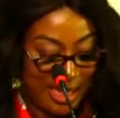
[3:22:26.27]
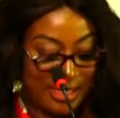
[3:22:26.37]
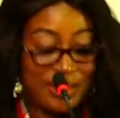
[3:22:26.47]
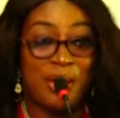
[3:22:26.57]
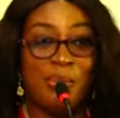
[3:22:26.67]

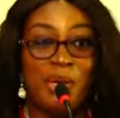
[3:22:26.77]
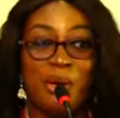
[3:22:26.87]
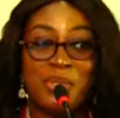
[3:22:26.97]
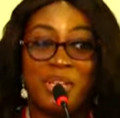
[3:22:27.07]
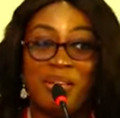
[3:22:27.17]
And he's coming
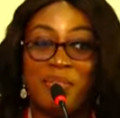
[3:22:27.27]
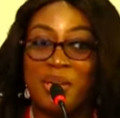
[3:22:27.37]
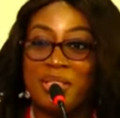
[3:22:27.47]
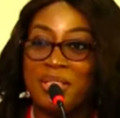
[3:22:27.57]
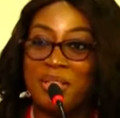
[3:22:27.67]
up to give
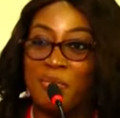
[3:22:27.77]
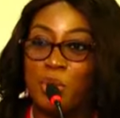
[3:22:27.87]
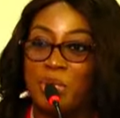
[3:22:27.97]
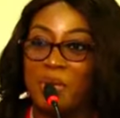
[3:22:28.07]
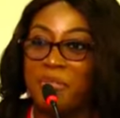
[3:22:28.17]
us the
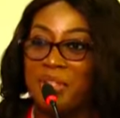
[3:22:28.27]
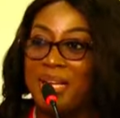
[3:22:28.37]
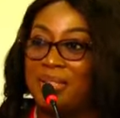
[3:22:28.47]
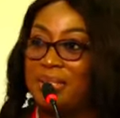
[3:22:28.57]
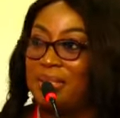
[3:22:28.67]
vote of
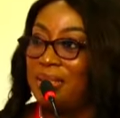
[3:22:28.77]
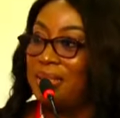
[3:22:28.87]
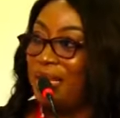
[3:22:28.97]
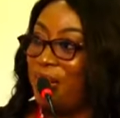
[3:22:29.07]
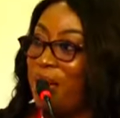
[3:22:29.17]

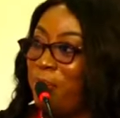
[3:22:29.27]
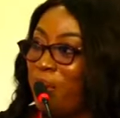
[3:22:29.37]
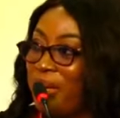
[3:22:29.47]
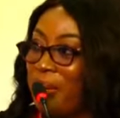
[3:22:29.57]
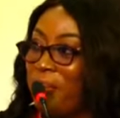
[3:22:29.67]
thanks. Can you
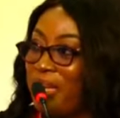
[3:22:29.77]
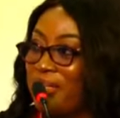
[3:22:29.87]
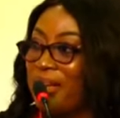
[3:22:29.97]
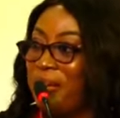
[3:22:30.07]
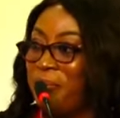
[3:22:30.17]
applaud him
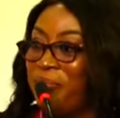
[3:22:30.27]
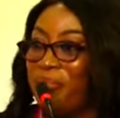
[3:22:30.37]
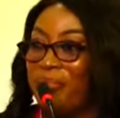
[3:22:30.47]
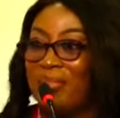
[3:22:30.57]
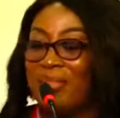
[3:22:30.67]
better?
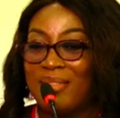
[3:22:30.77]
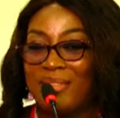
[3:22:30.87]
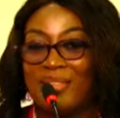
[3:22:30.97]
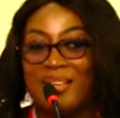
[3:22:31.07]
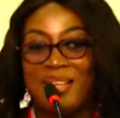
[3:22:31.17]

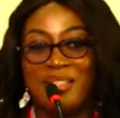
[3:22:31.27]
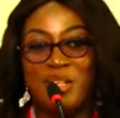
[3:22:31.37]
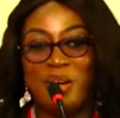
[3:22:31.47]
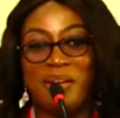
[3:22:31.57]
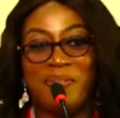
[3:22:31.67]
He's
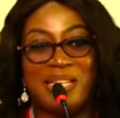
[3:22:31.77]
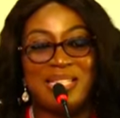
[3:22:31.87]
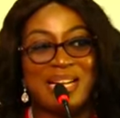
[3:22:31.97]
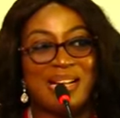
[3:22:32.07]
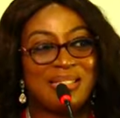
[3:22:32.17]
done a
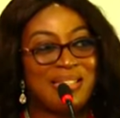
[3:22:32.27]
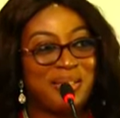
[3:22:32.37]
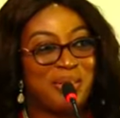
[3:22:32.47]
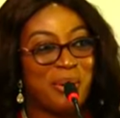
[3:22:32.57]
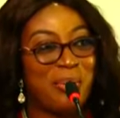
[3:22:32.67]

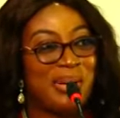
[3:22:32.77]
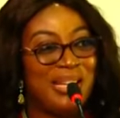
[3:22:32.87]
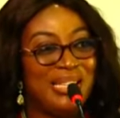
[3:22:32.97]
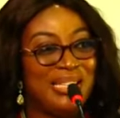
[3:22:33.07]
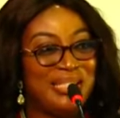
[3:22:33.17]
fantastic job
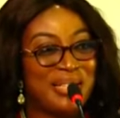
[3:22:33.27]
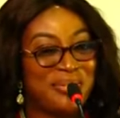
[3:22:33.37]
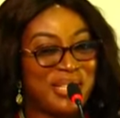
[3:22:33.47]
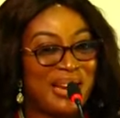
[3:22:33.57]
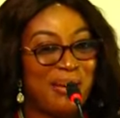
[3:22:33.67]
and he
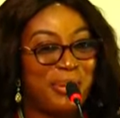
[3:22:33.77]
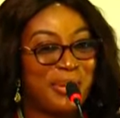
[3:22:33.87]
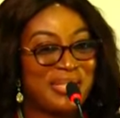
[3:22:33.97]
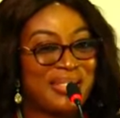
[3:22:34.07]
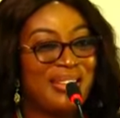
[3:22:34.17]
deserves an
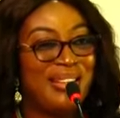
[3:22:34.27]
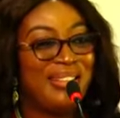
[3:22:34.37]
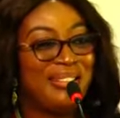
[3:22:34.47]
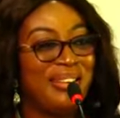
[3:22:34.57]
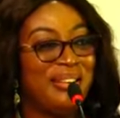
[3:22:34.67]
applause.
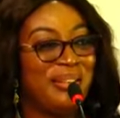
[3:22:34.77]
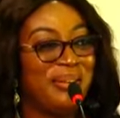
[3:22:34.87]
Thank